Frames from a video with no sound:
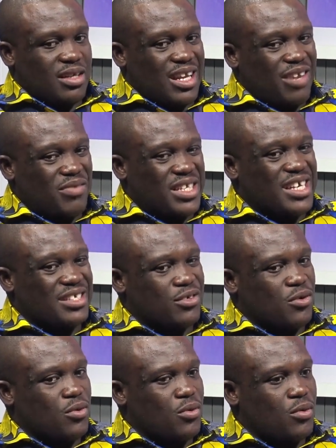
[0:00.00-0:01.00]
eleven years
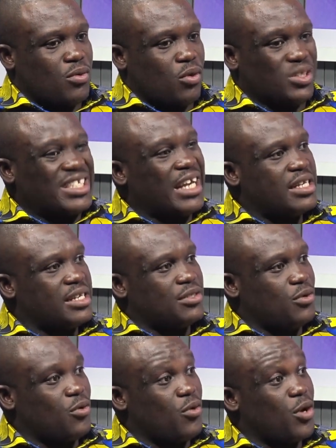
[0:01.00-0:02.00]
ago, or ten
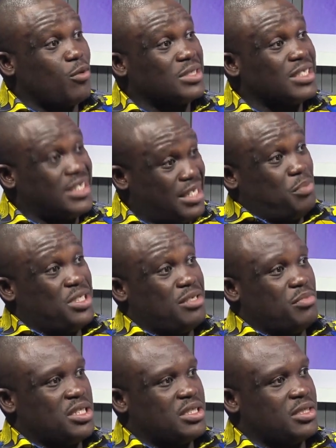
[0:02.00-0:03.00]
years ago, he was a
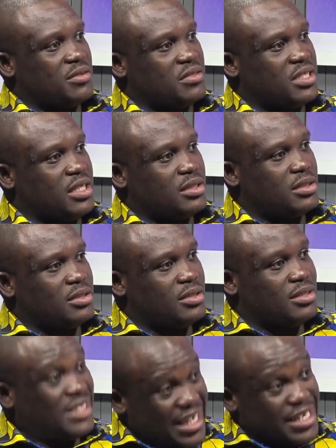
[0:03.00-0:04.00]
deputy minister of state.
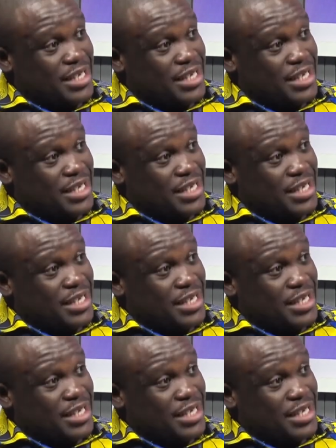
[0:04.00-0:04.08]
ten